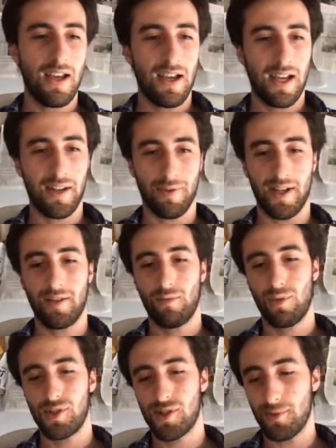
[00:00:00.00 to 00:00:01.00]
Anyway,
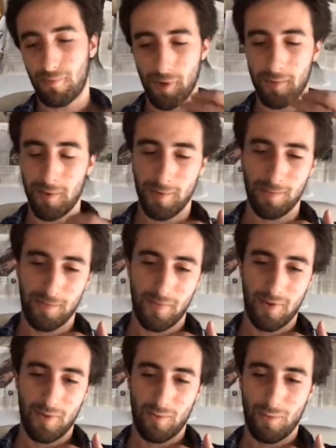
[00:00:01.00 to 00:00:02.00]
what's the problem
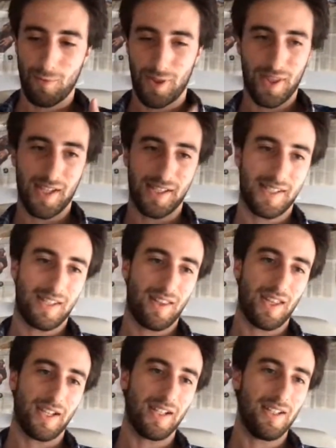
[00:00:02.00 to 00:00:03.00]
with this
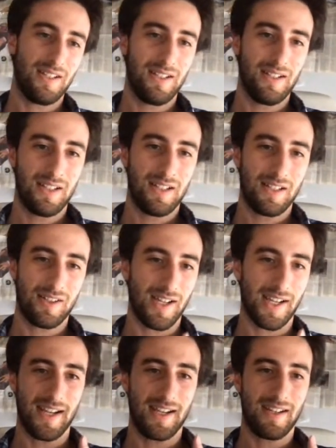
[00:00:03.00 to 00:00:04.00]
thing? So
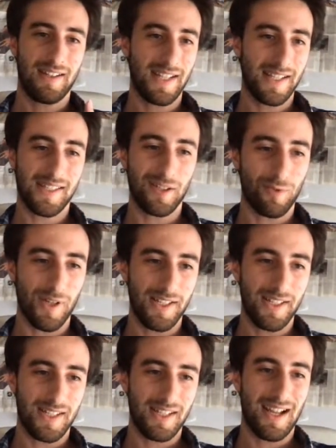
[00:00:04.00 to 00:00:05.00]
again, nested
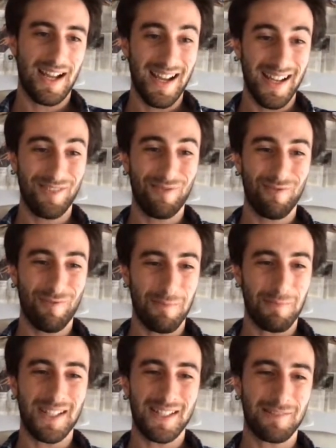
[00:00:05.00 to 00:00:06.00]
whens and
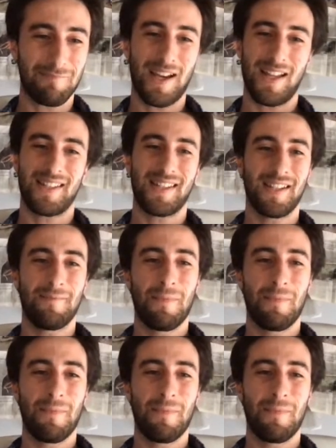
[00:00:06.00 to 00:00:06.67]
repeated paths.